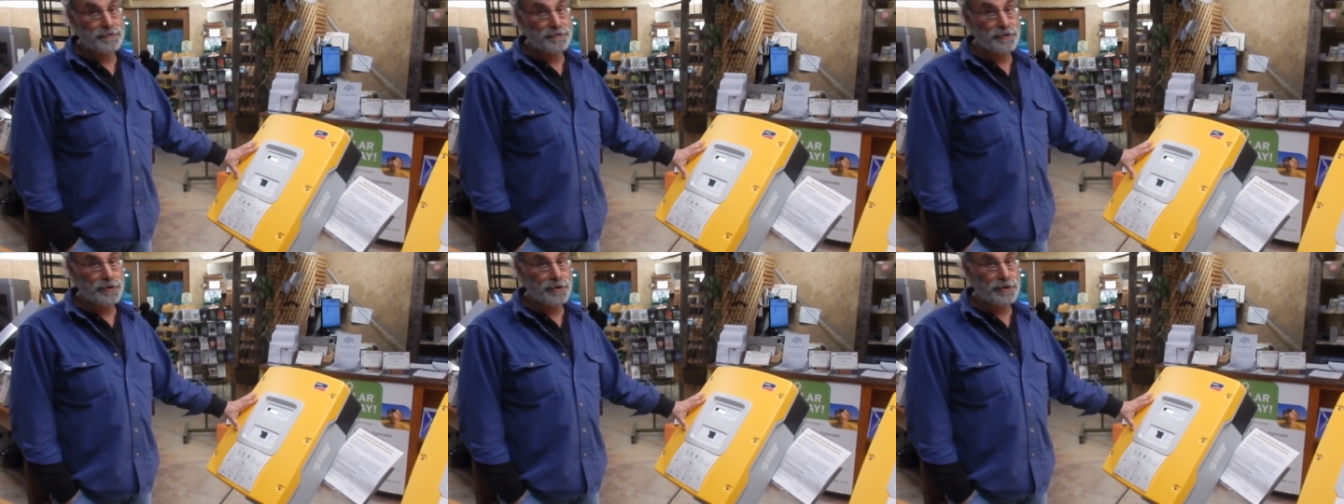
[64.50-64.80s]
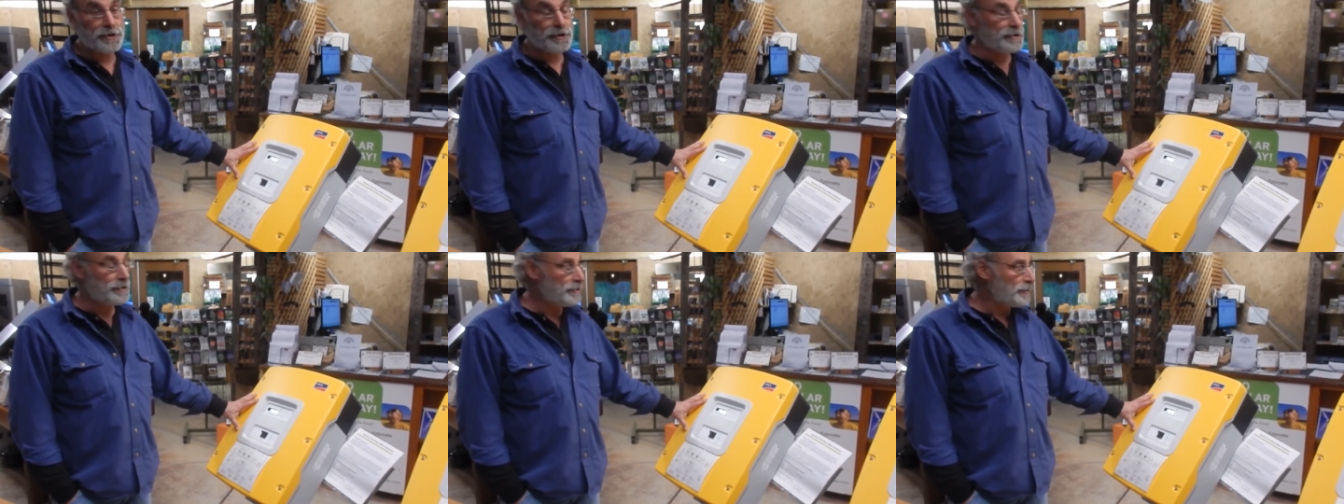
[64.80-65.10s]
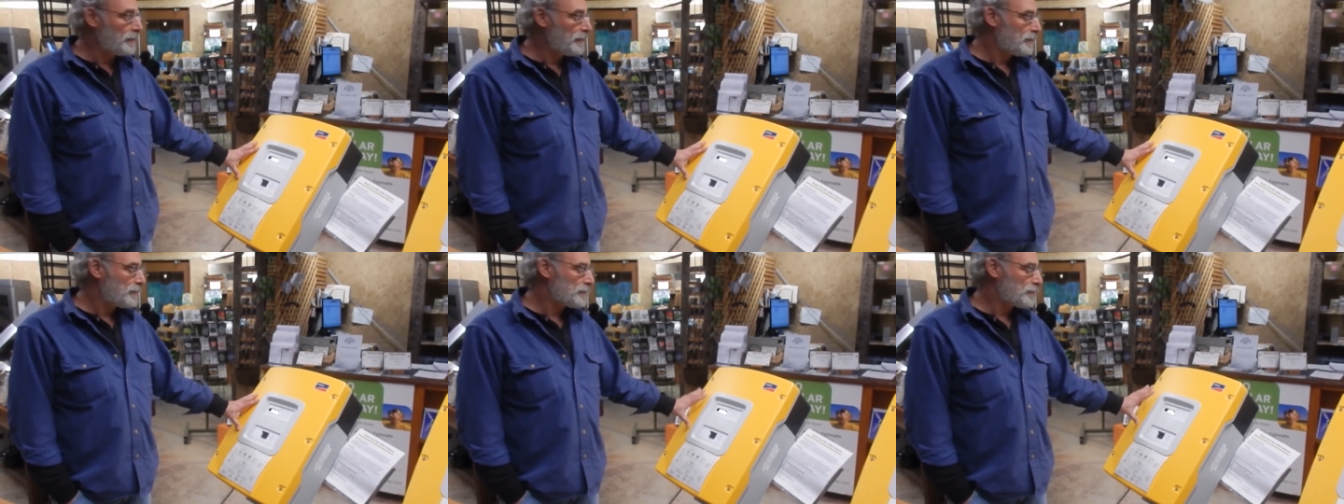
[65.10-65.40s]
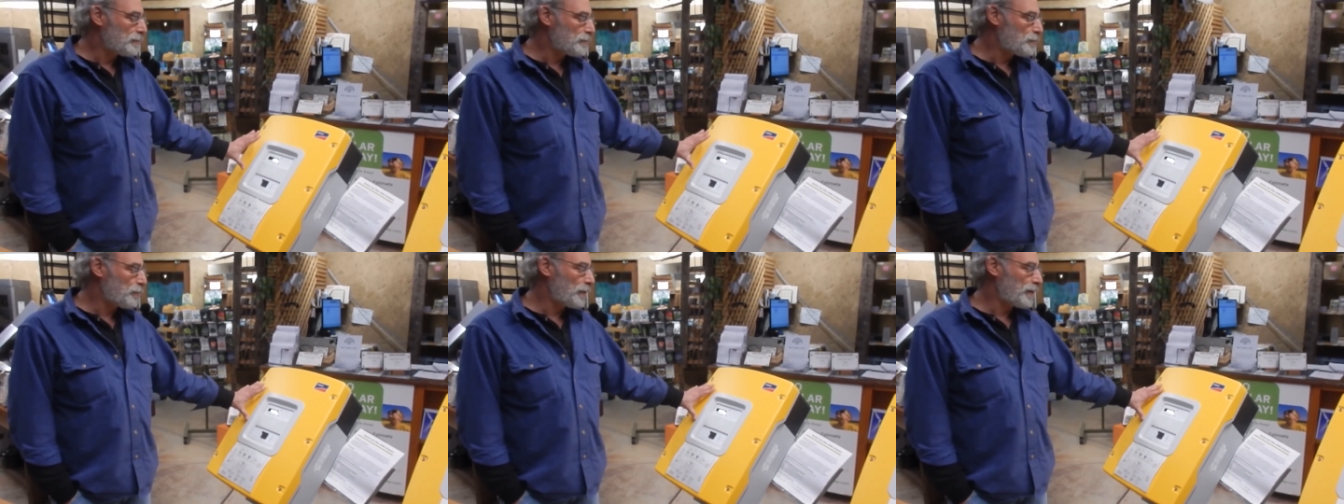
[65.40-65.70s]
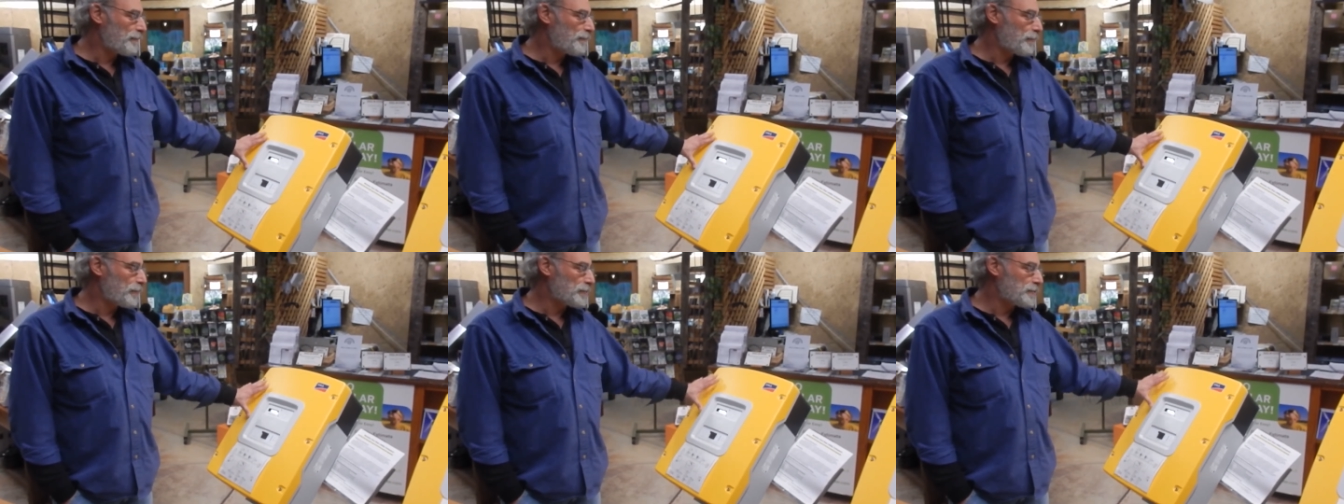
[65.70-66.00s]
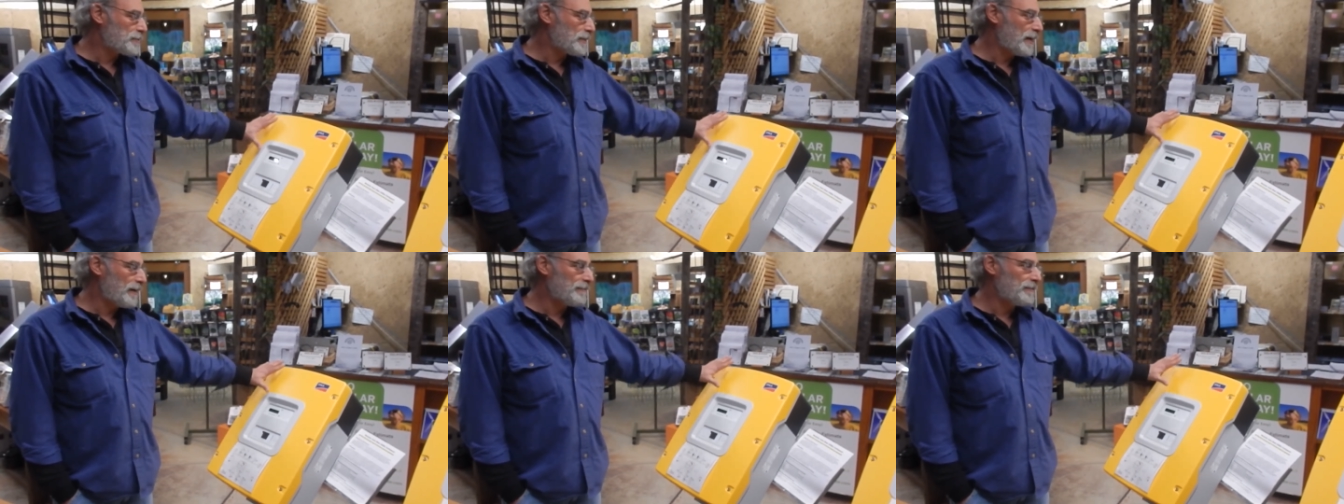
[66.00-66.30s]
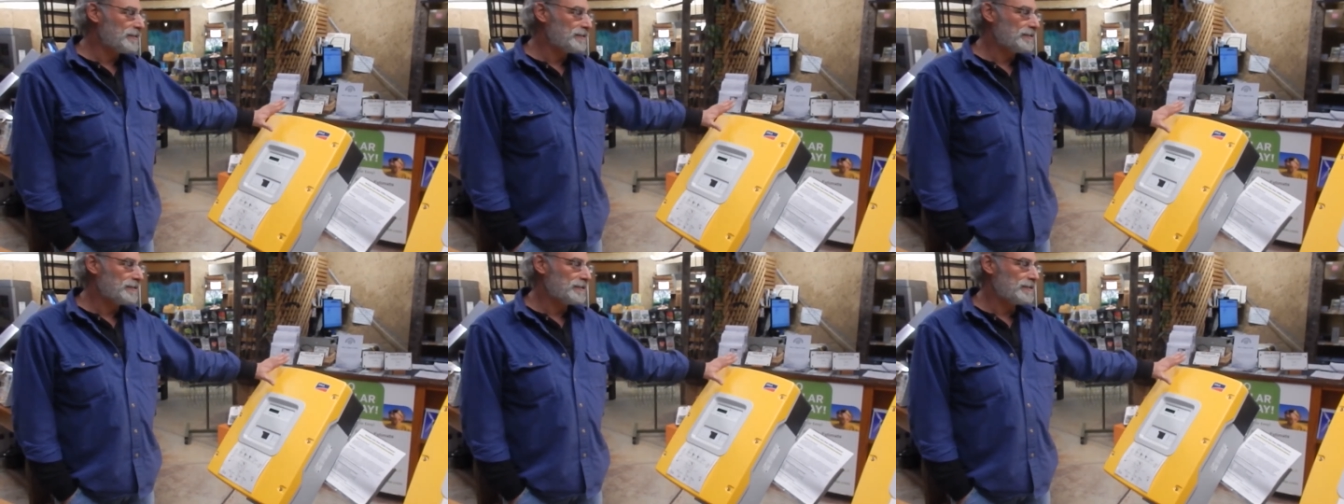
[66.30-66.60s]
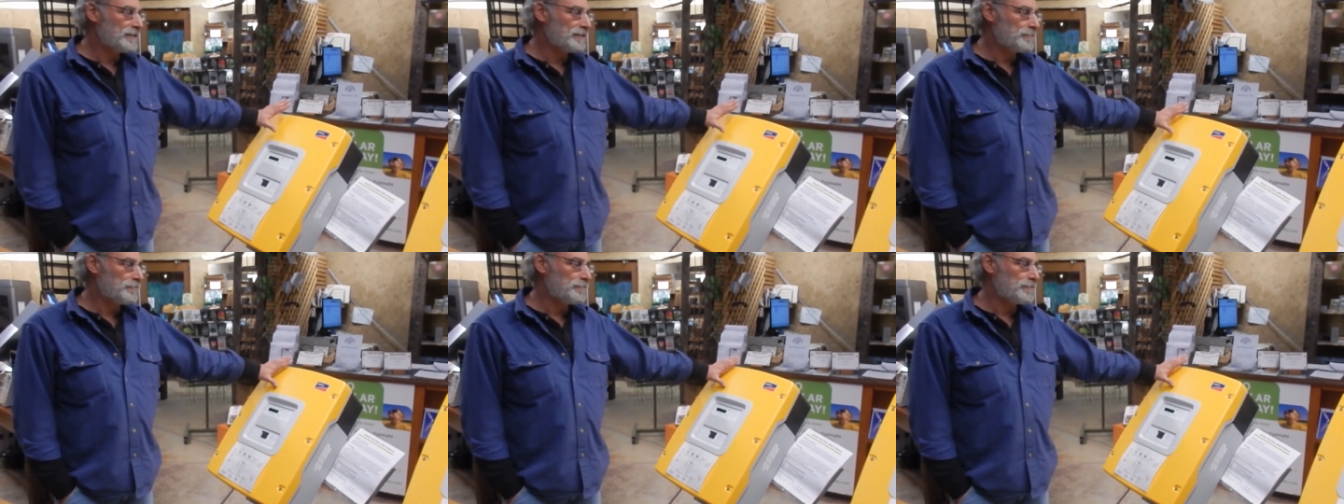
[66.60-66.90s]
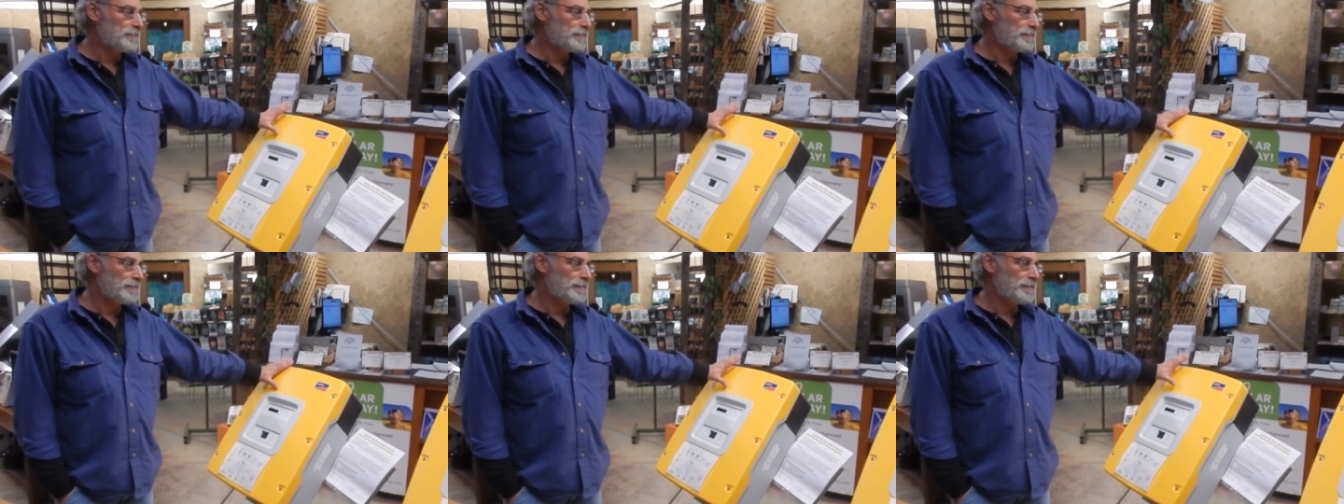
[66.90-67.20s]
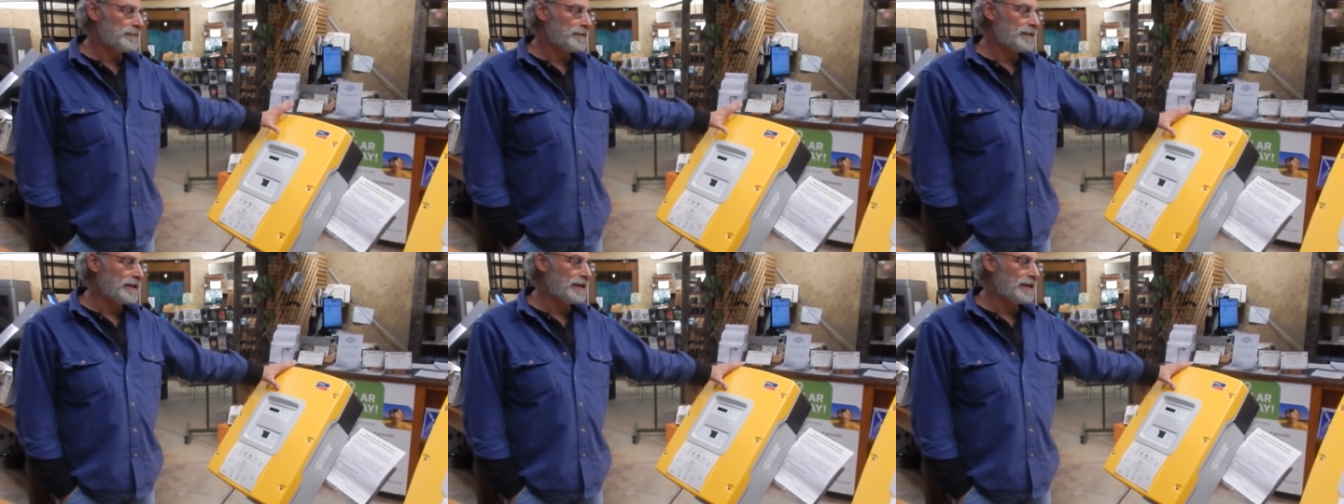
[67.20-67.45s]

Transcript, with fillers: inverter. So 24/7,